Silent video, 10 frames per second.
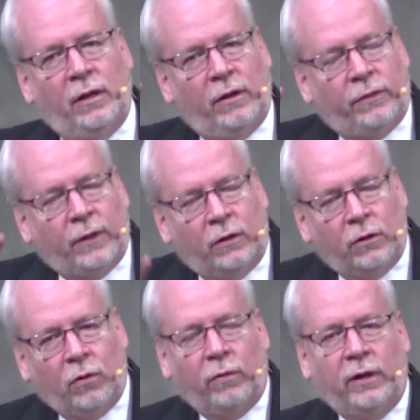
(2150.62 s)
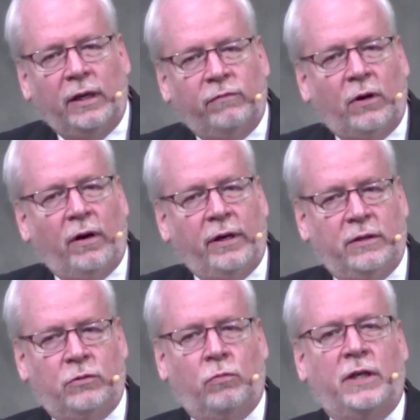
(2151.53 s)
The glory of God
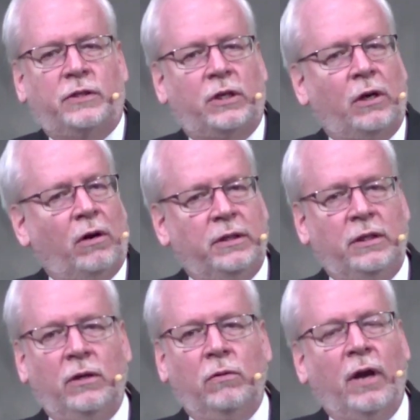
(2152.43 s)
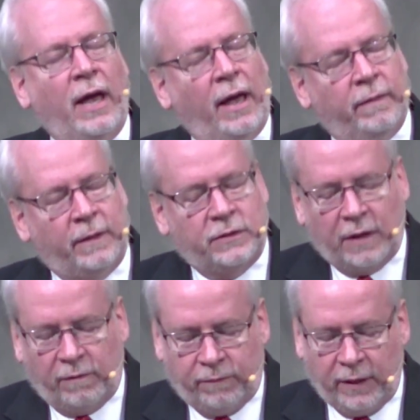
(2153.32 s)
is resting on you, and the
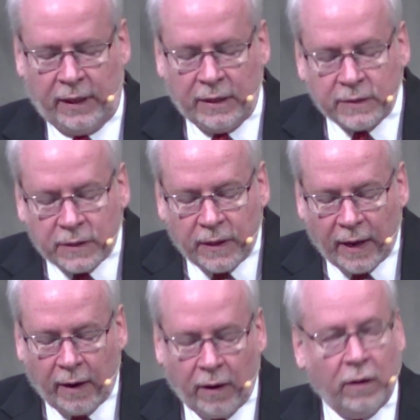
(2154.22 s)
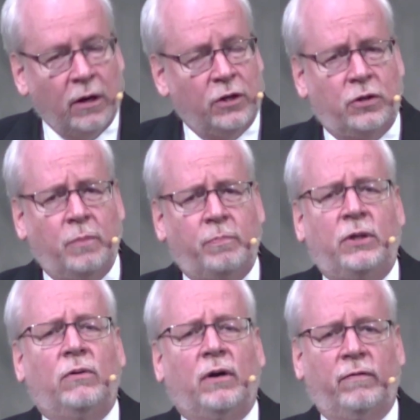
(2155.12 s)
suffering is there to
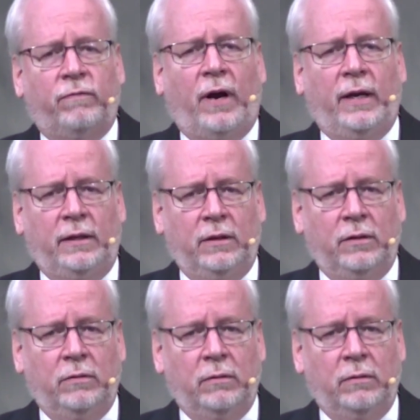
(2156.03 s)
purify you.